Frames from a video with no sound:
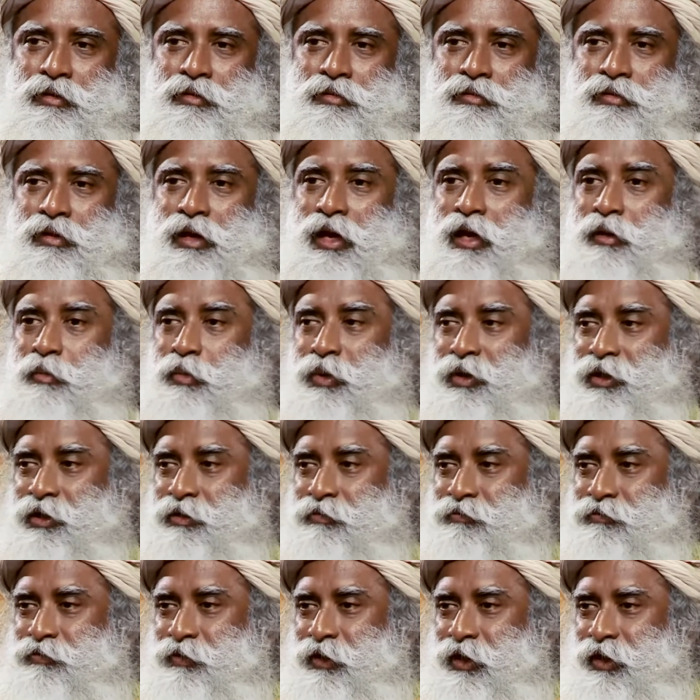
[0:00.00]
So I
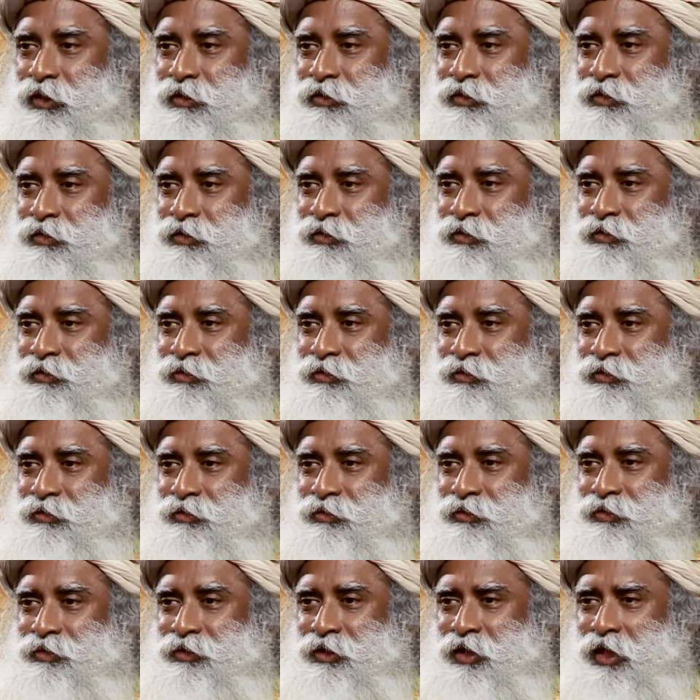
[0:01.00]
believe we are
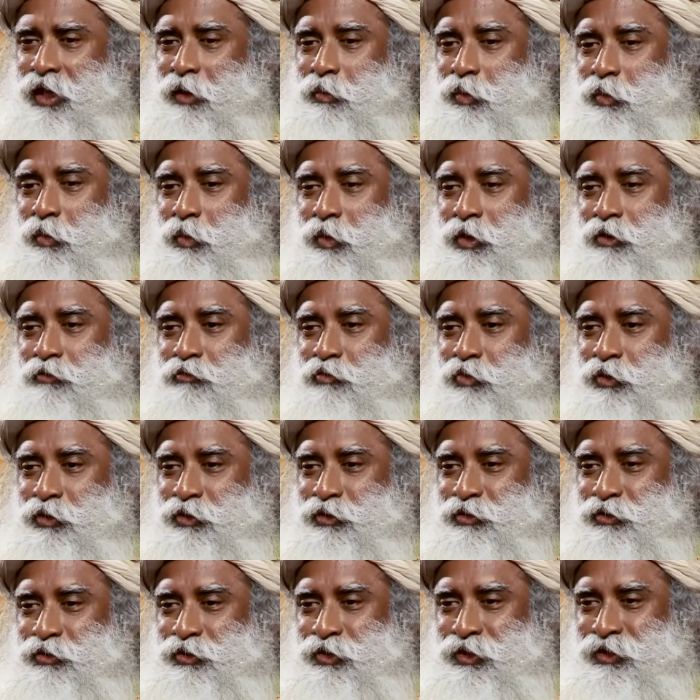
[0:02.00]
capable of
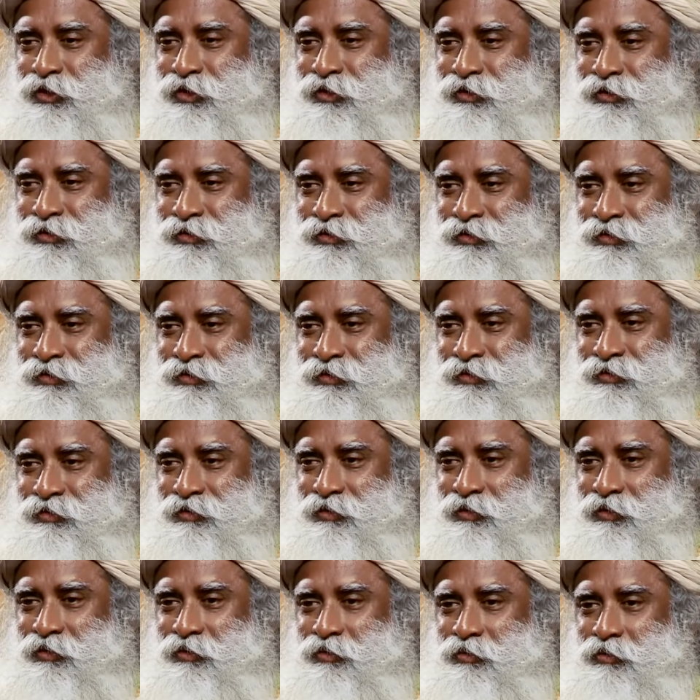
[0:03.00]
producing
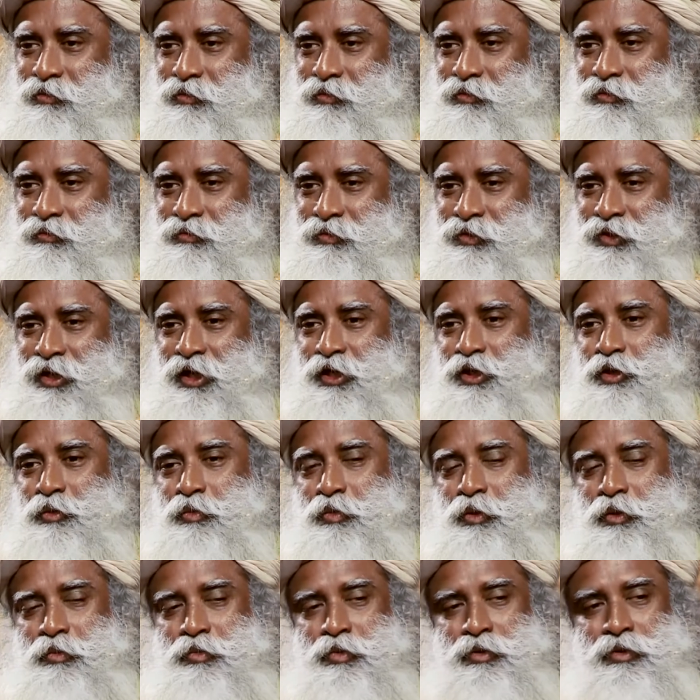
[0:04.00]
such
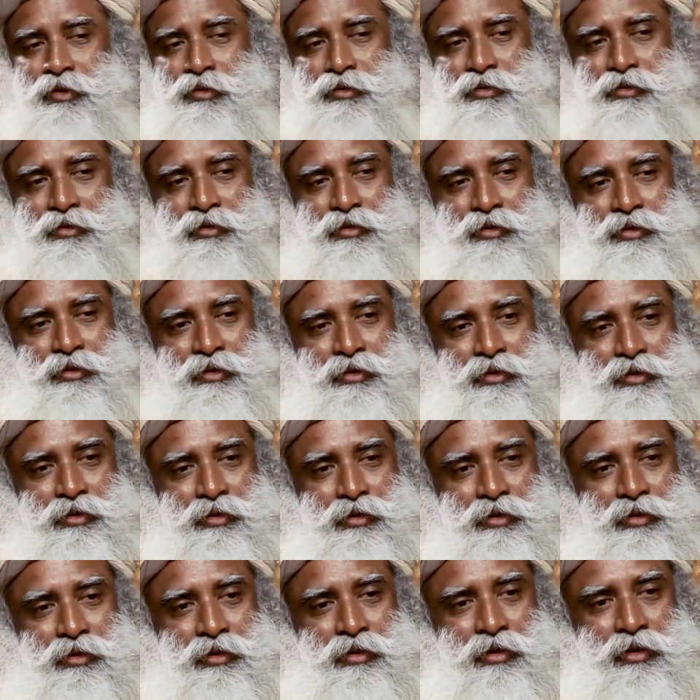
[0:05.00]
people
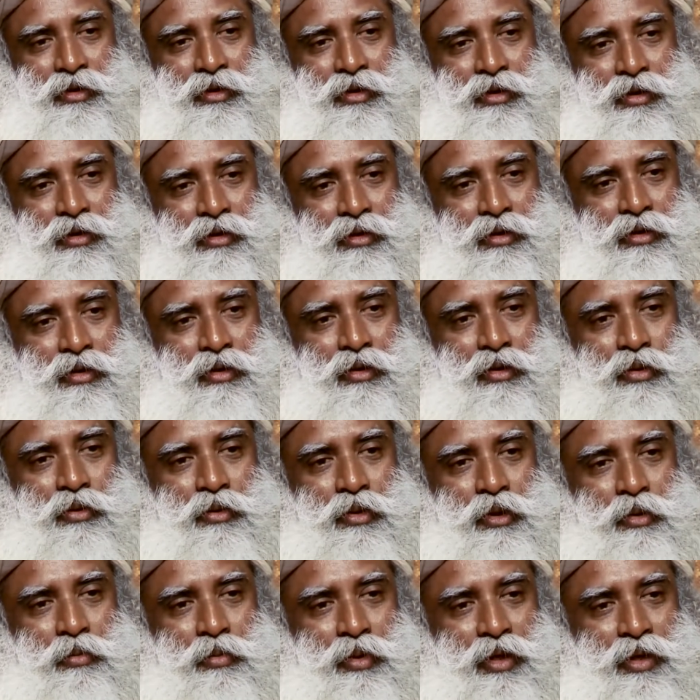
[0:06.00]
who
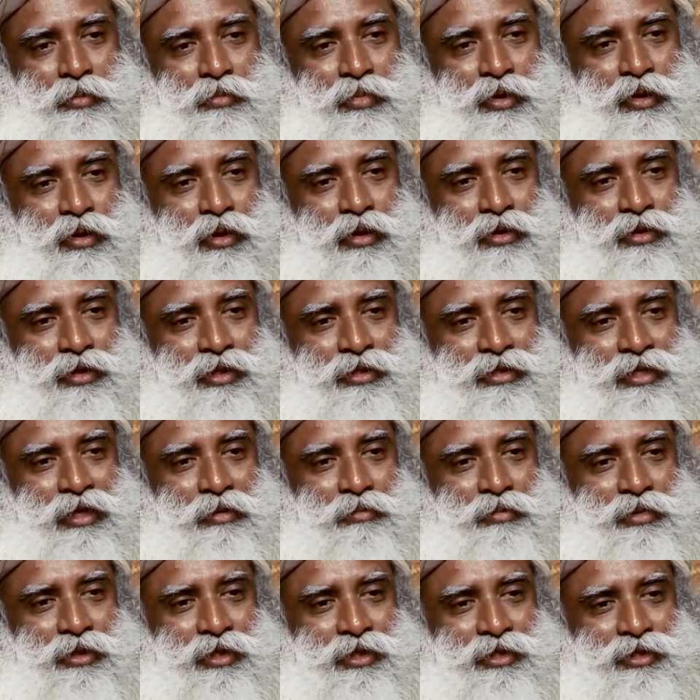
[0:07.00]
will be beyond the
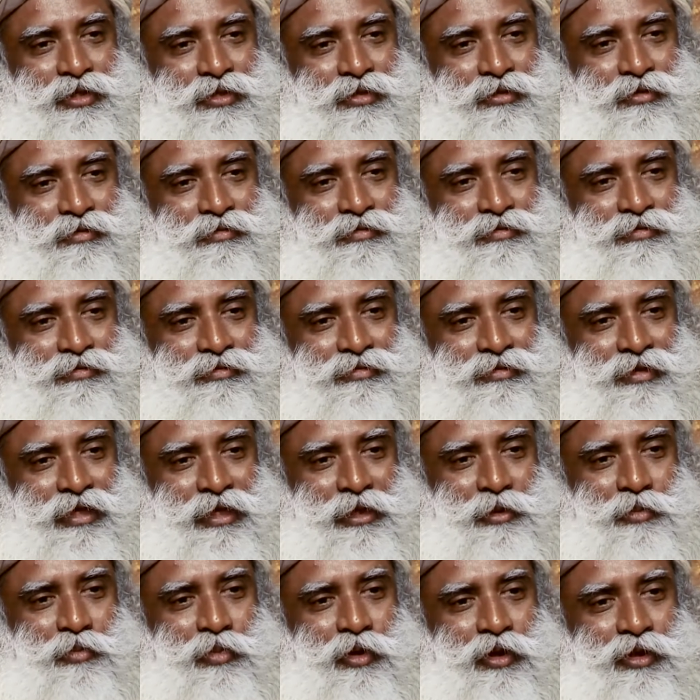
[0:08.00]
temptation of
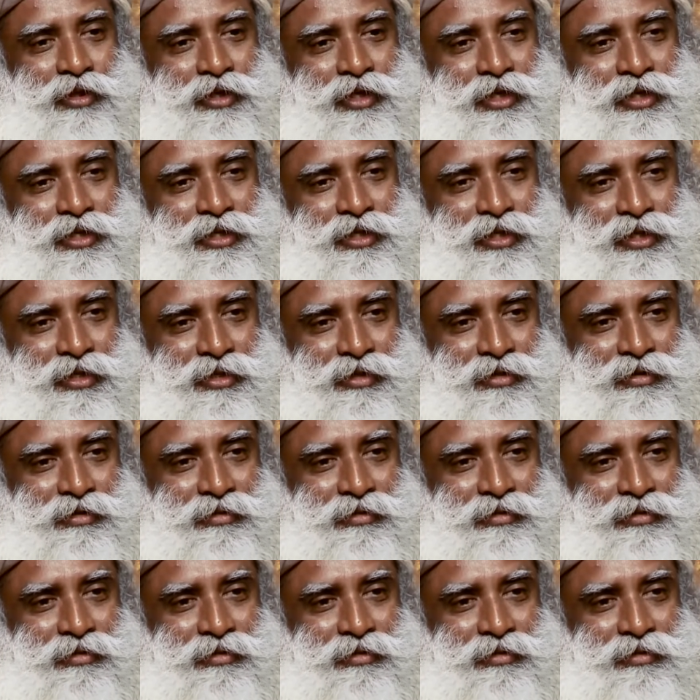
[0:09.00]
exploitation.